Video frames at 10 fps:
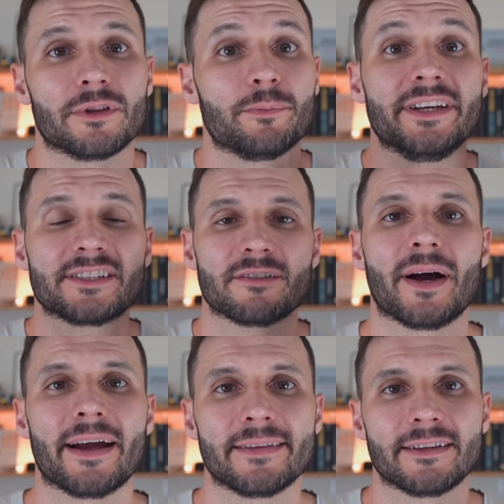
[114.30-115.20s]
peace of
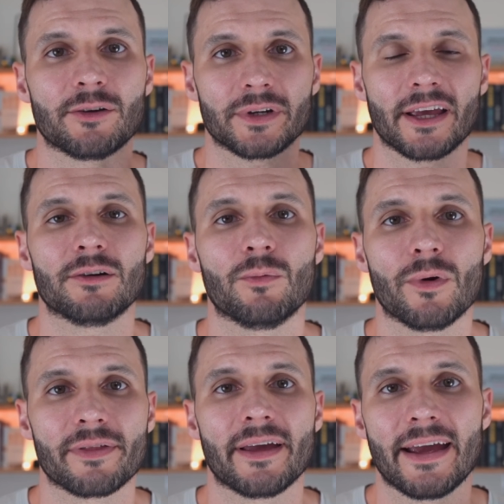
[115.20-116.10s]
mind that they would get
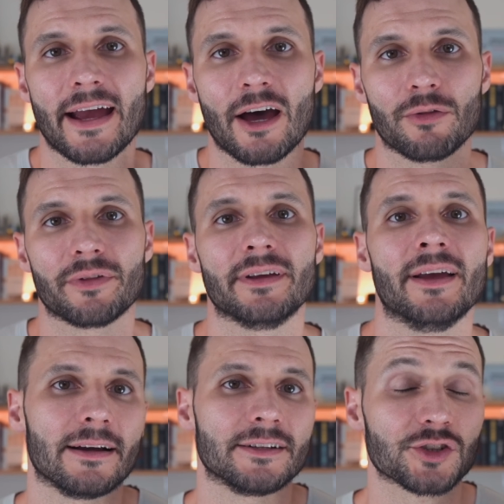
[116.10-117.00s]
with a healthy
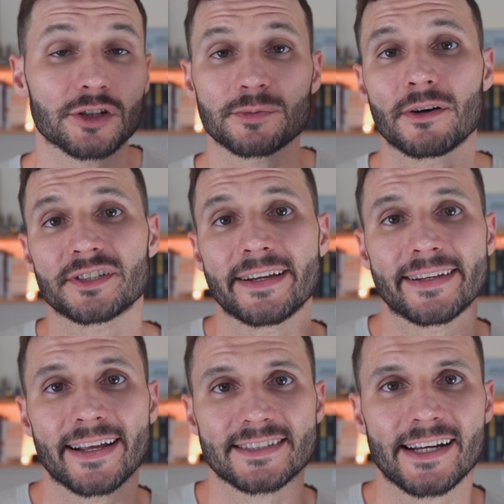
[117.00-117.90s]
insurance policy
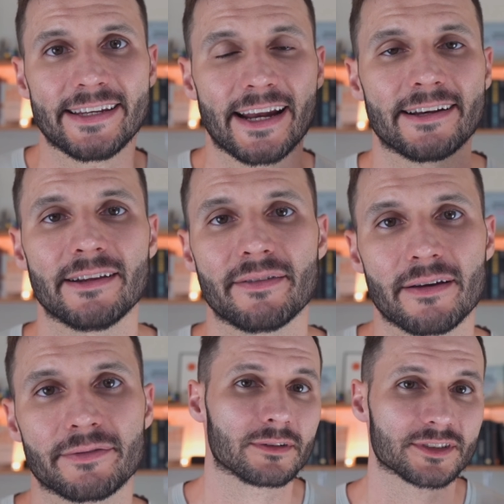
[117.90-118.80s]
against identity theft.
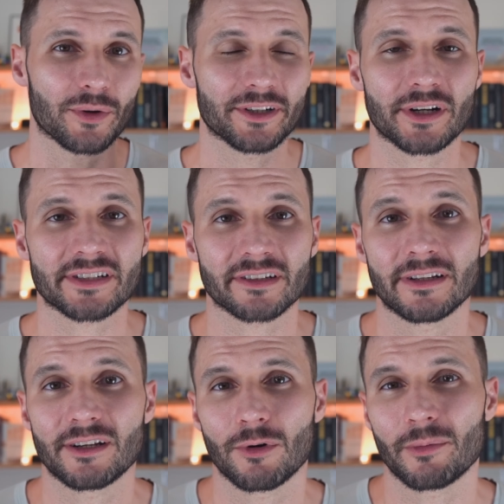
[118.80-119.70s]
So
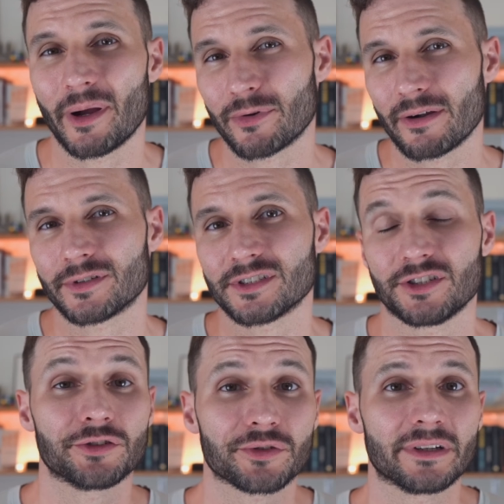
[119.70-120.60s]
interestingly, while my preference
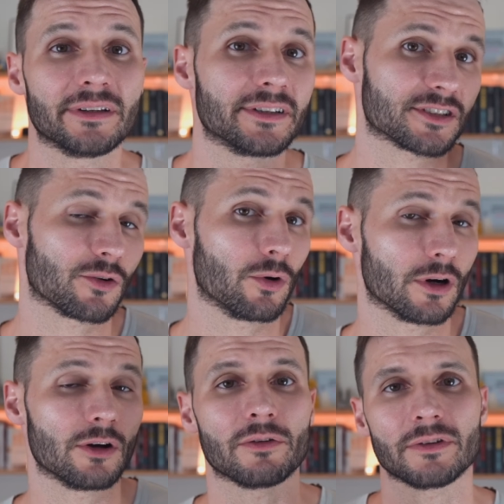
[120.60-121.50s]
usually leans
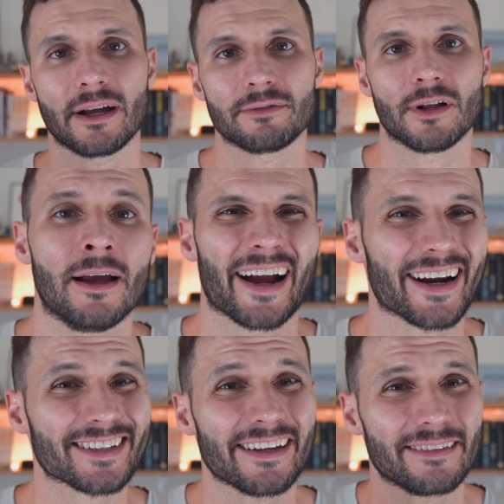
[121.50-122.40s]
Aura over LifeLock, I
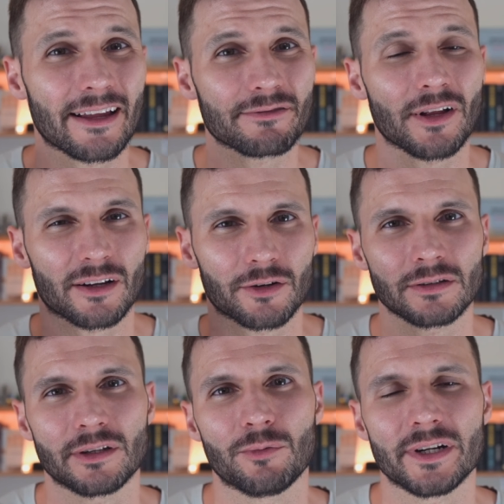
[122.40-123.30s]
gotta say LifeLock
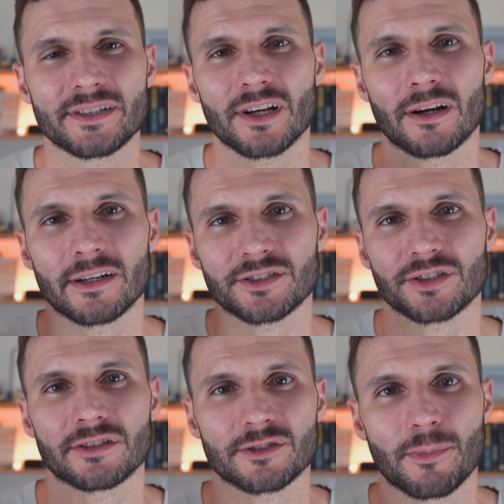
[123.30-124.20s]
currently wins on
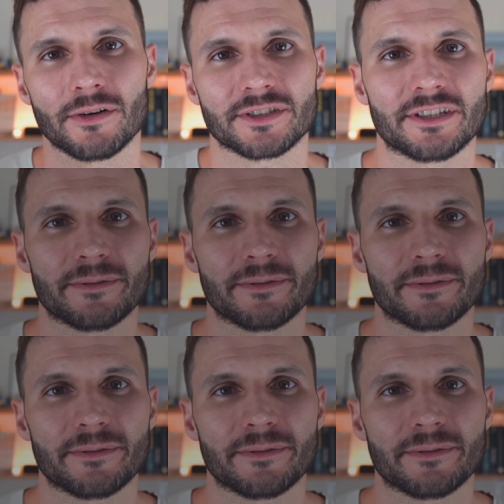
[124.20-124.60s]
insurance policy.